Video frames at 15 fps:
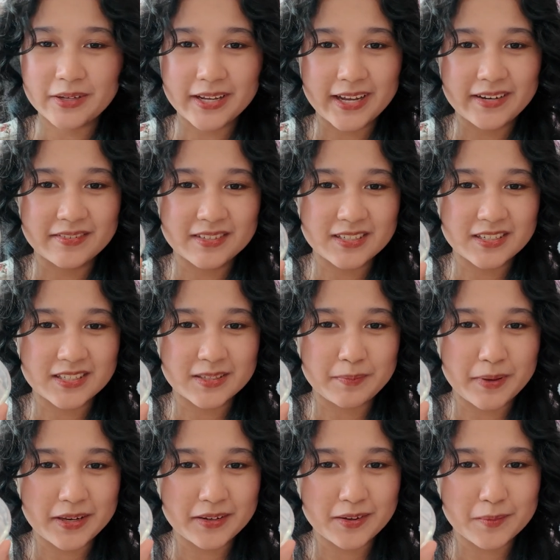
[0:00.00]
I kind of just
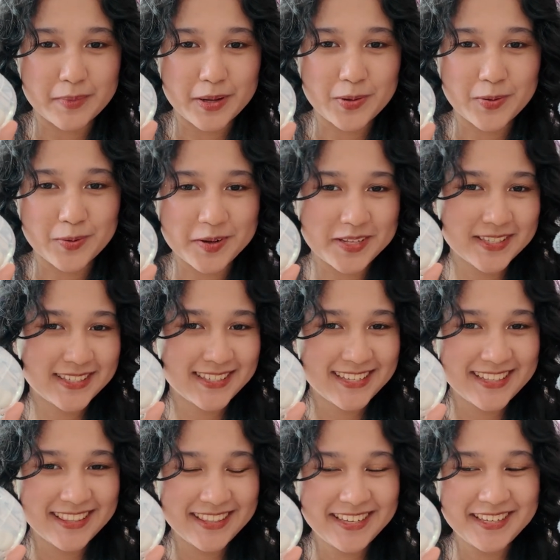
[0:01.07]
spent all my coins
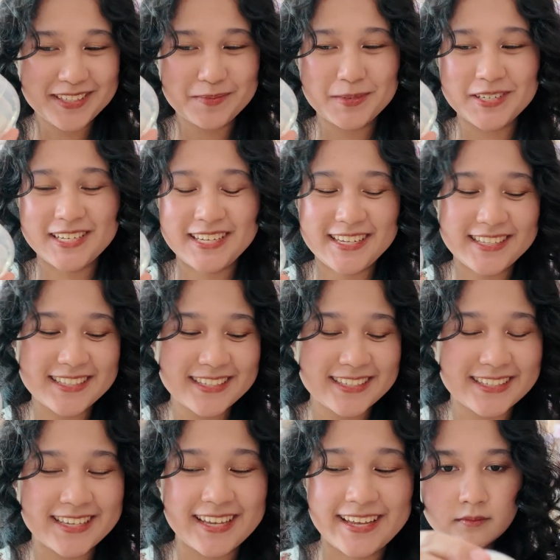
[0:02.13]
in these machines.